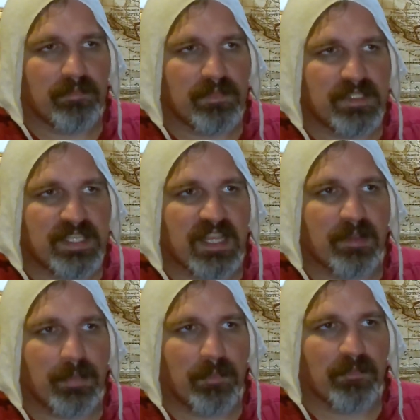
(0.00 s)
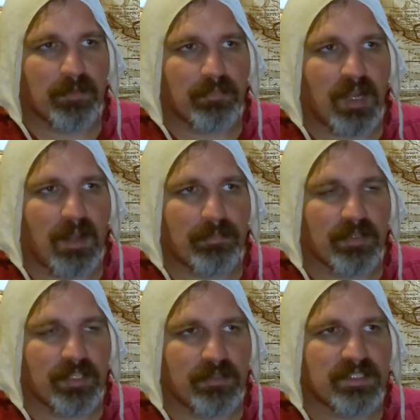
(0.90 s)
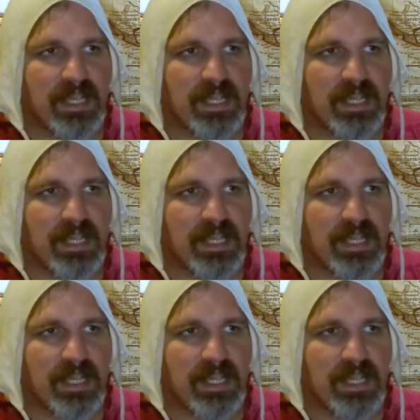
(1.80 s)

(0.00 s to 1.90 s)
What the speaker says: set them up for proper use,